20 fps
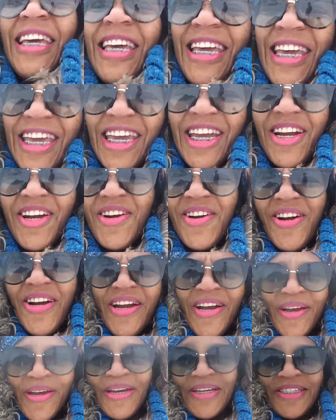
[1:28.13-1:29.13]
here
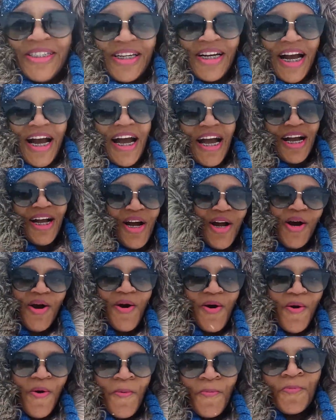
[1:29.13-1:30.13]
in
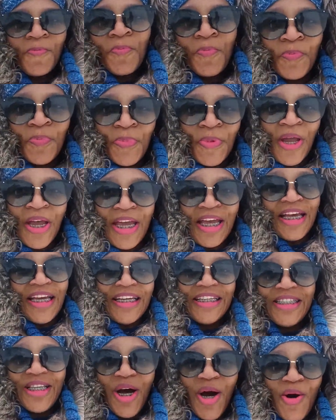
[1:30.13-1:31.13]
Chicago,
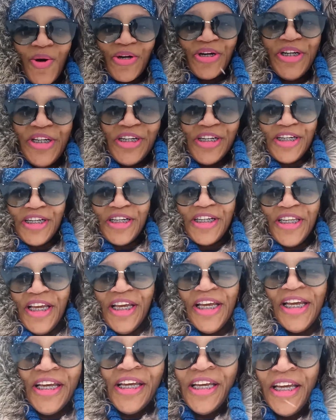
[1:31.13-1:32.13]
it's all good.
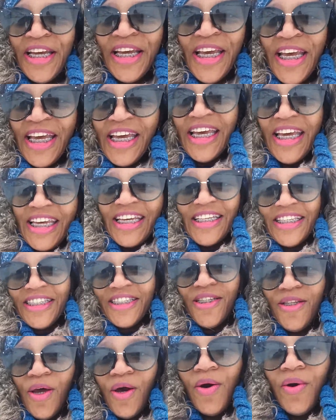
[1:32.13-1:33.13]
It's
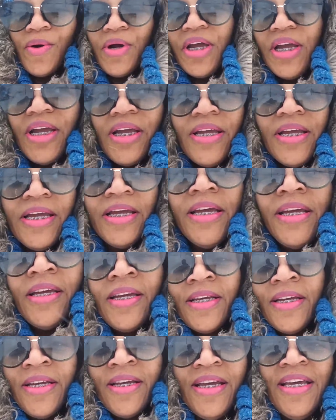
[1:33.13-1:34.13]
snowing.
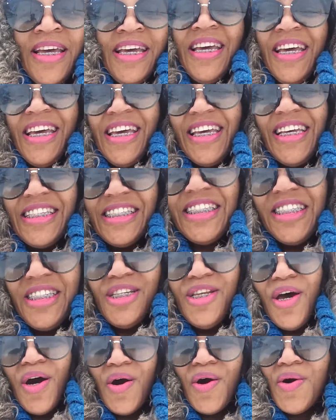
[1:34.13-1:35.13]
It
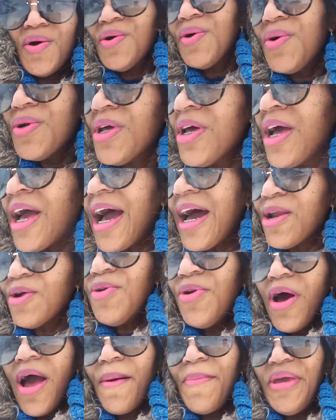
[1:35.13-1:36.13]
snowed. I don't
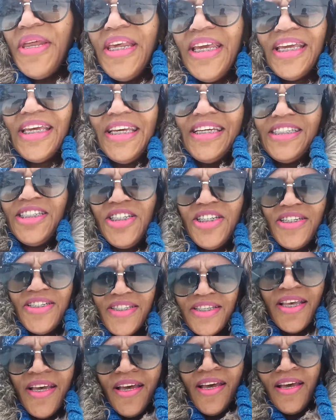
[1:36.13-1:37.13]
know how many
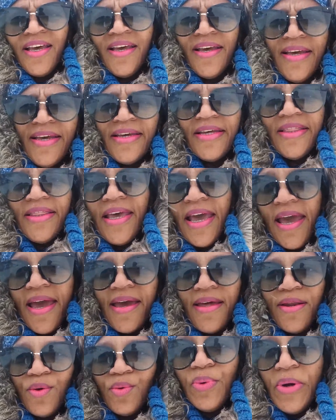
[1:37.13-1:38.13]
inches
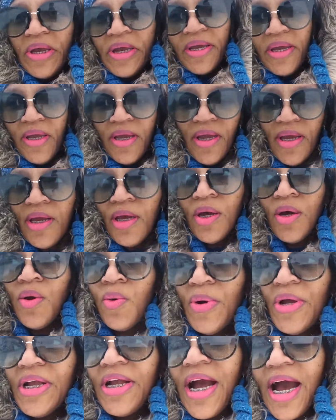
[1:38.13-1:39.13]
that we
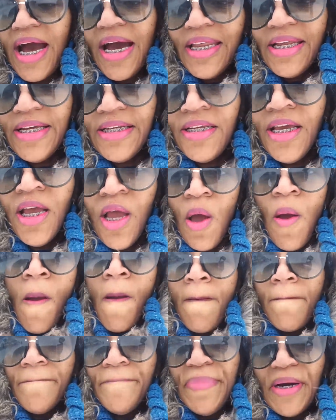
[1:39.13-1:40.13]
got in,
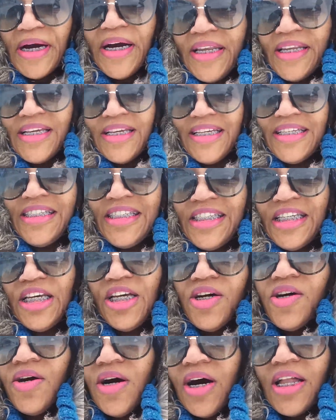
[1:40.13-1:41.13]
but it's
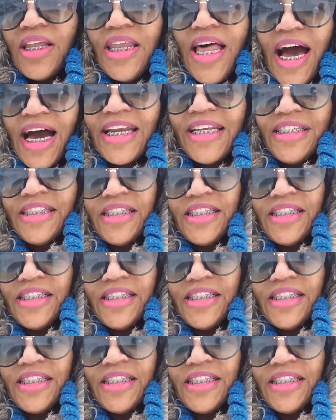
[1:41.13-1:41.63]
still a lot of